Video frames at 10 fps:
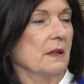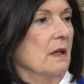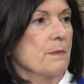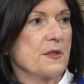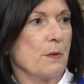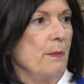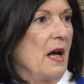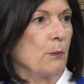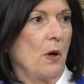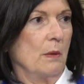some
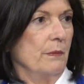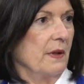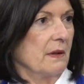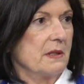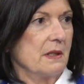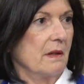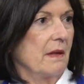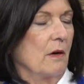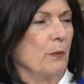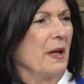back problem, they did
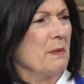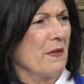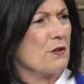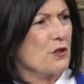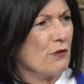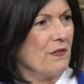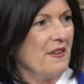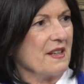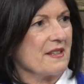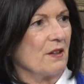therapy. I mean, there's certain
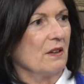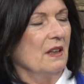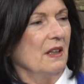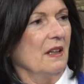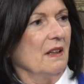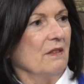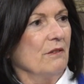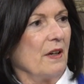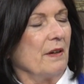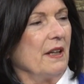things that are
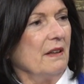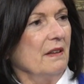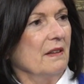very